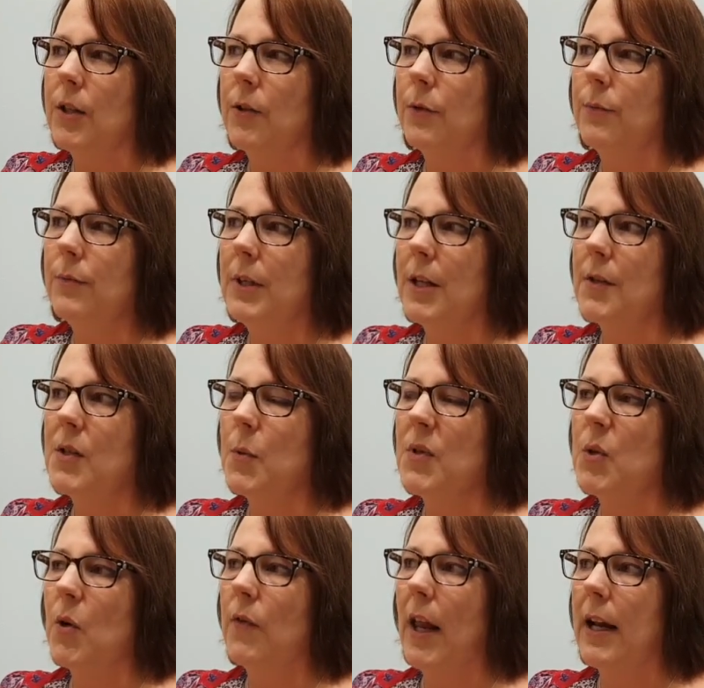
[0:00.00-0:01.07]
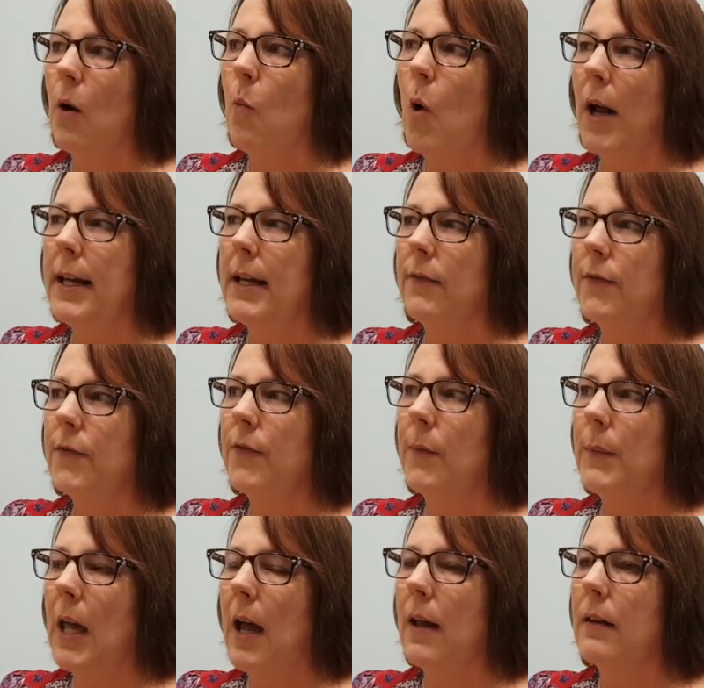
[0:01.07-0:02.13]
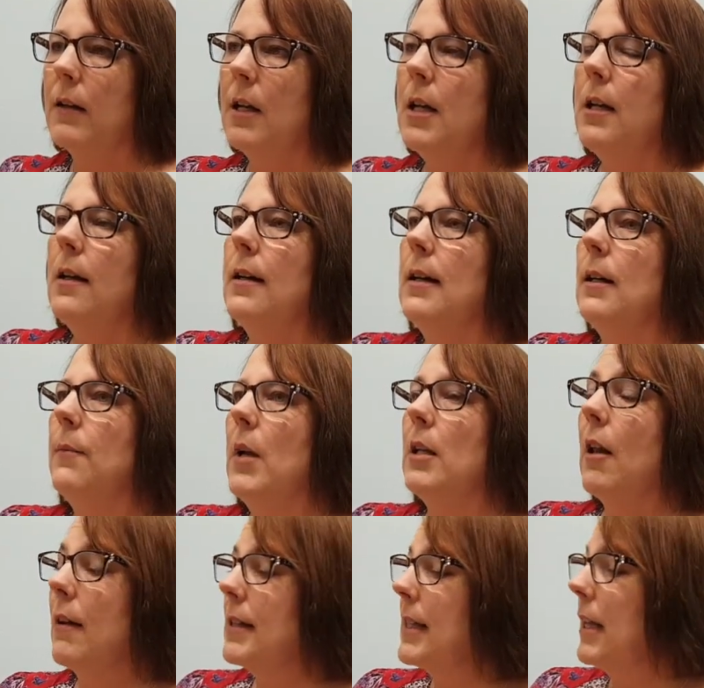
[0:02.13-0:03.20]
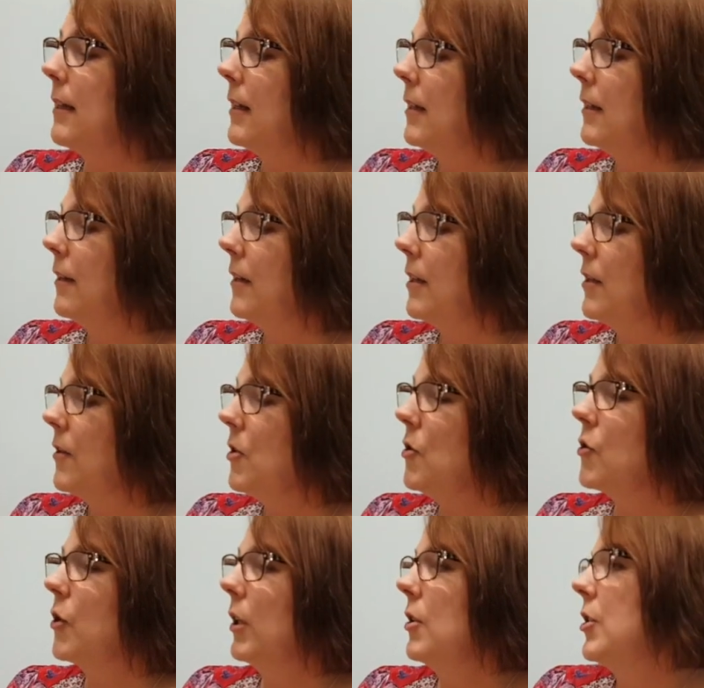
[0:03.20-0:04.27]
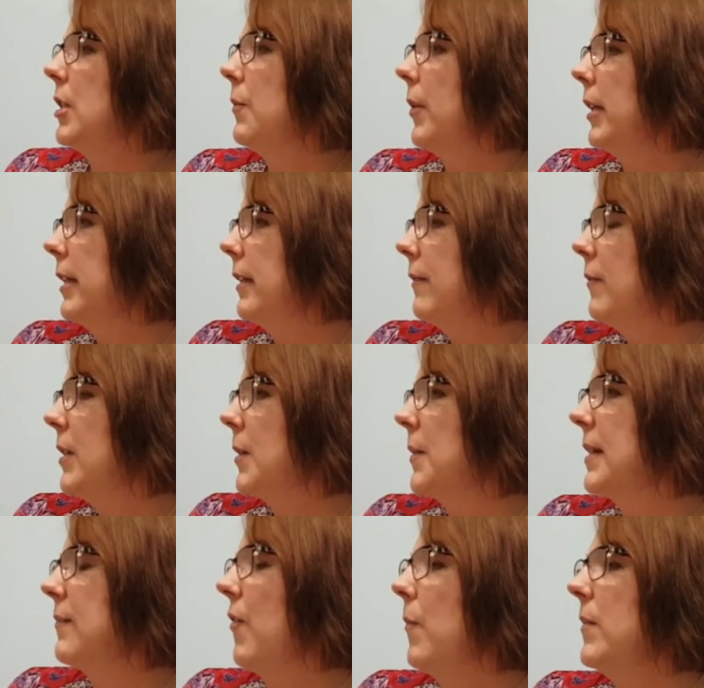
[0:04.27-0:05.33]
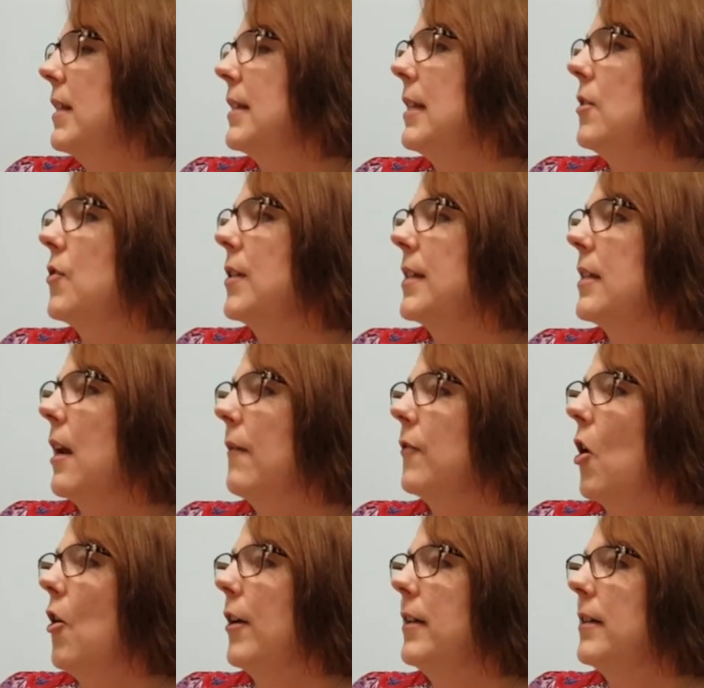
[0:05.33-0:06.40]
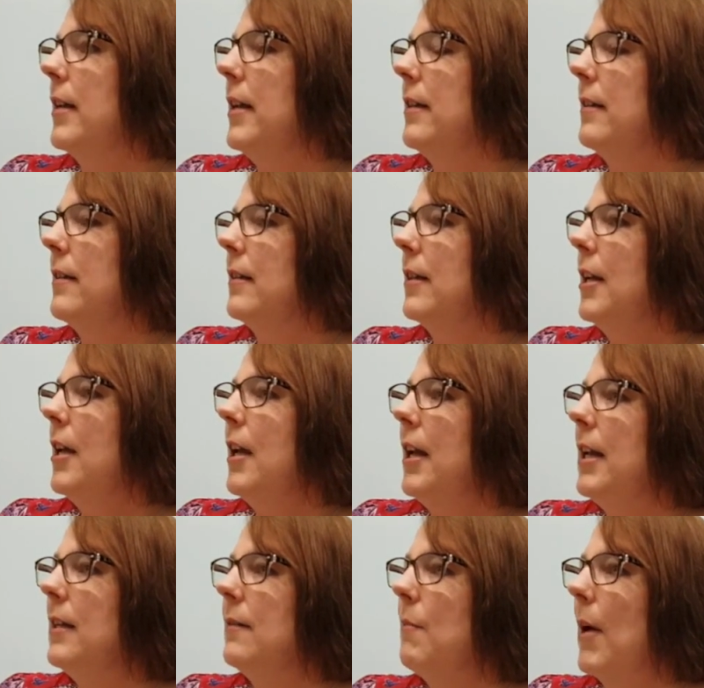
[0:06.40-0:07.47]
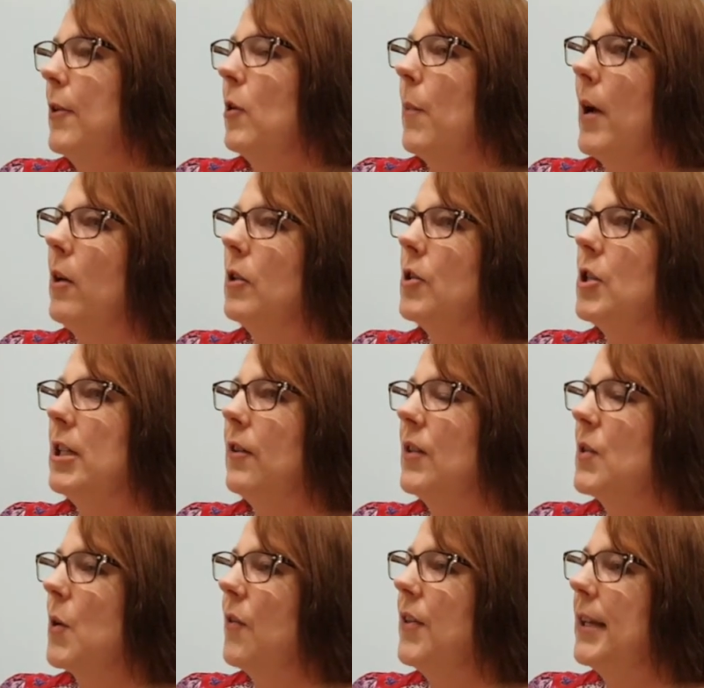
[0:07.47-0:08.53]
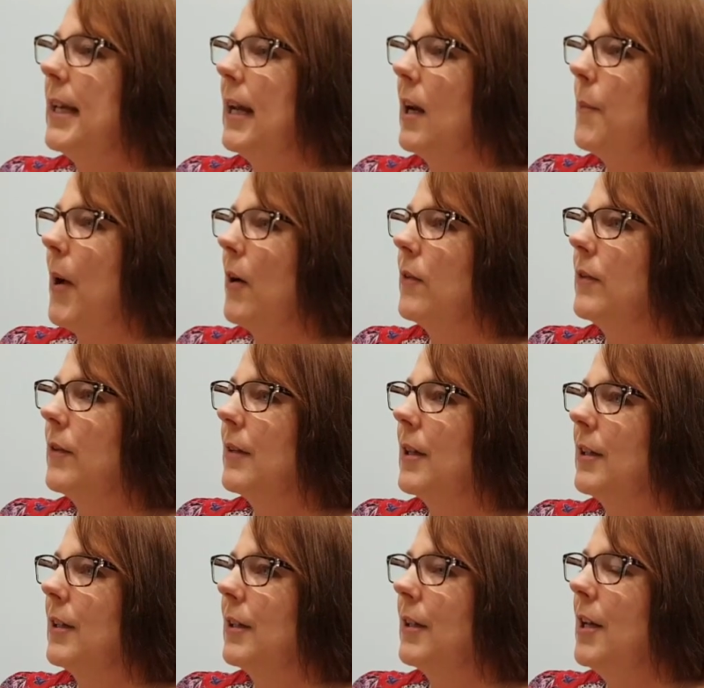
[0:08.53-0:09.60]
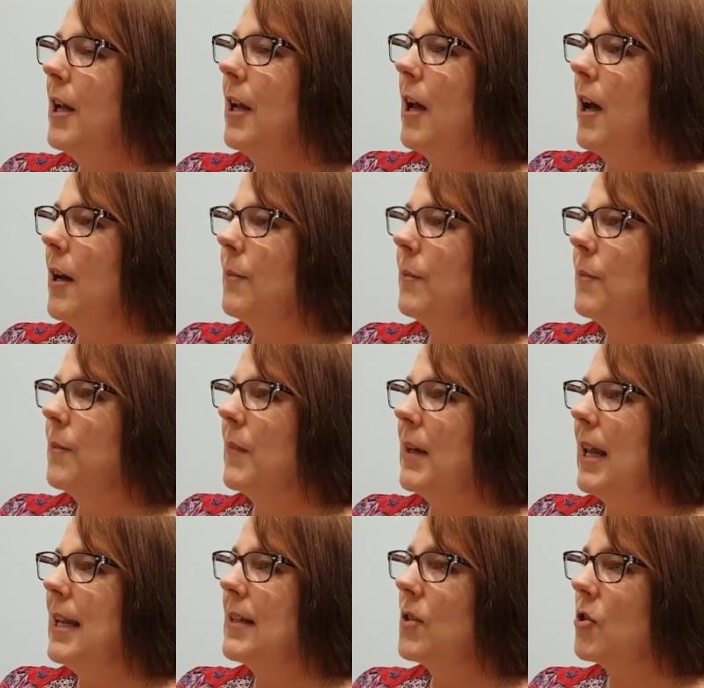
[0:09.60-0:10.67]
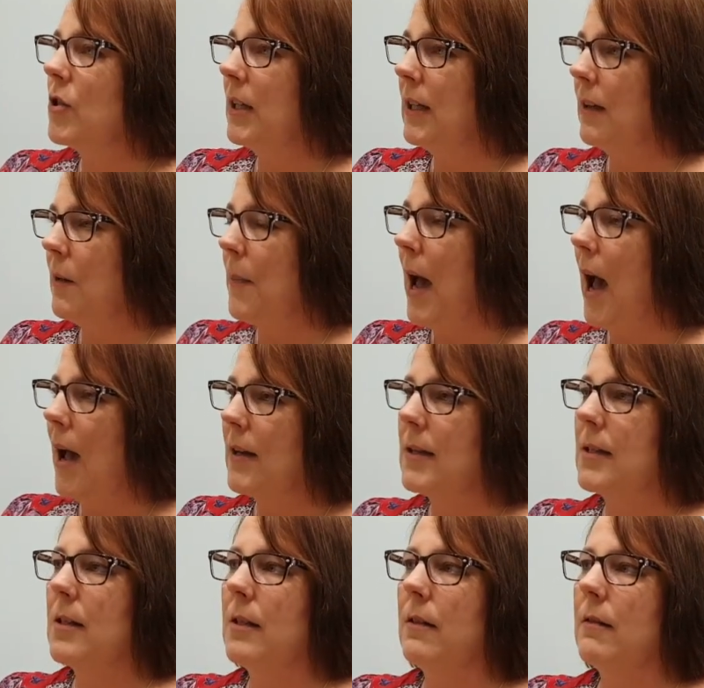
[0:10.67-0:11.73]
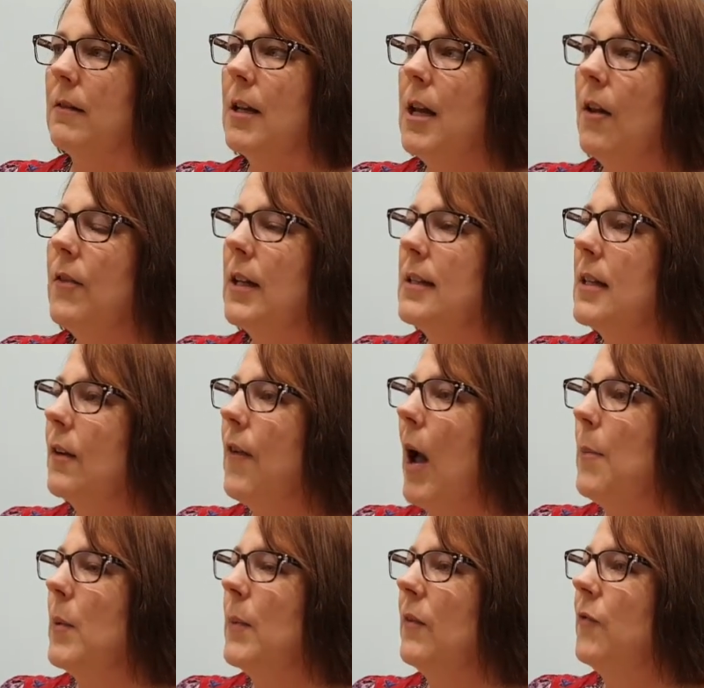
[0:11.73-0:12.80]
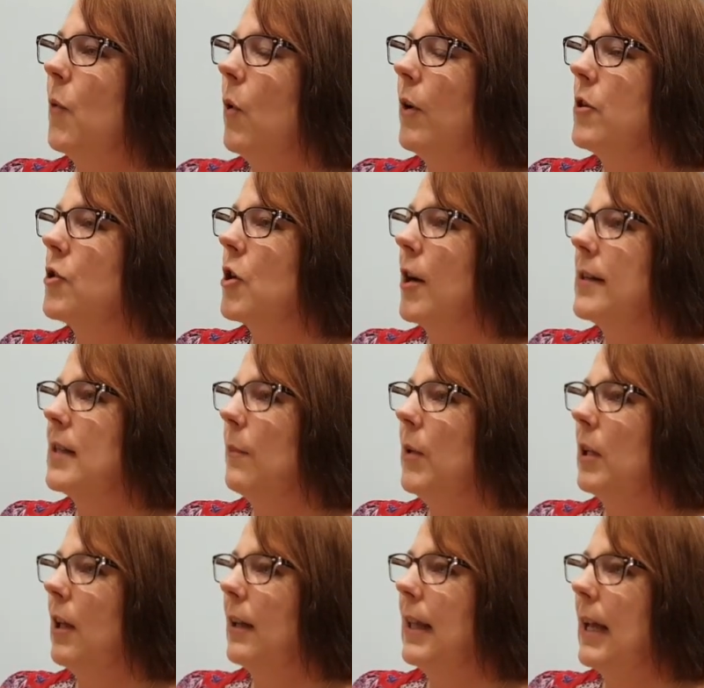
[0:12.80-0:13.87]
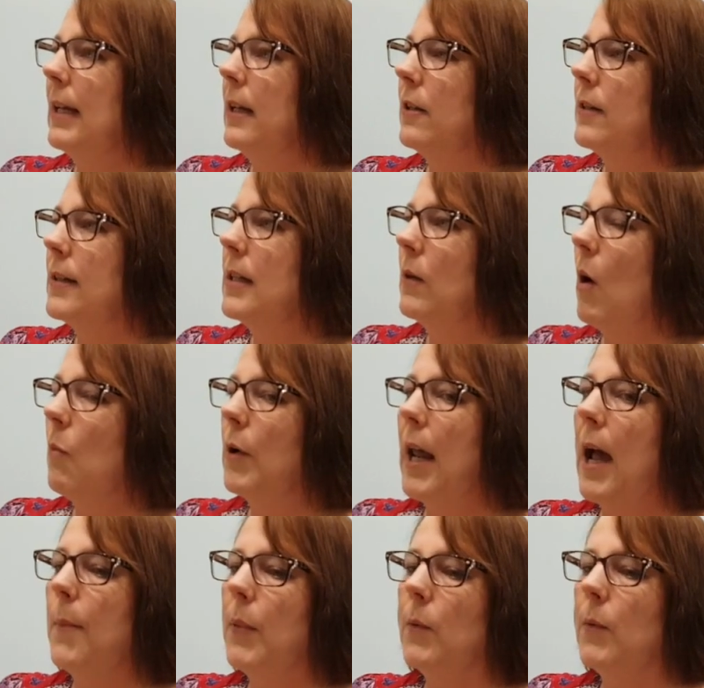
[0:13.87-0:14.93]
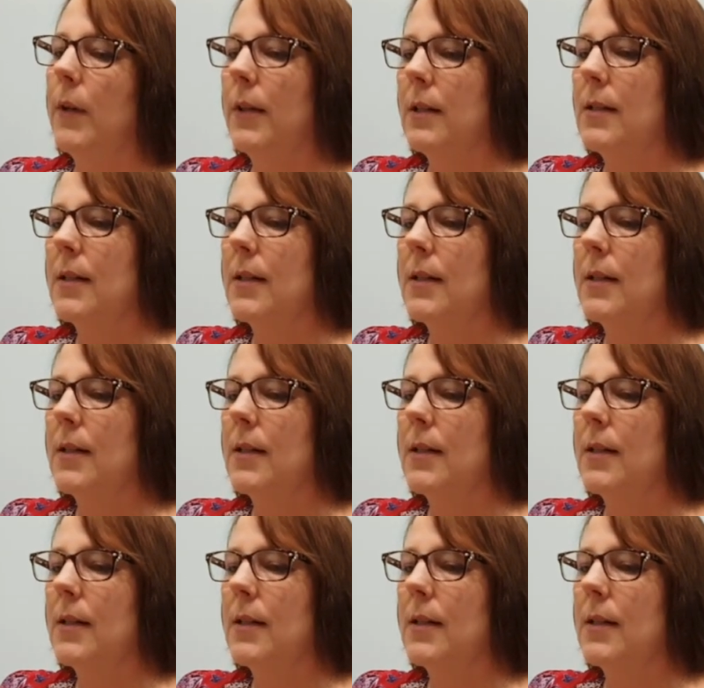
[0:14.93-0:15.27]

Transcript: You know, so it's sort of like a what if from that. Um, and like I said, the, the new trilogy really, you know, is from this interest that I've got in, in, in microbiology and sort of thinking about the um, history and the past and things sort of happened before and trying something like that here and seeing what would happen with it.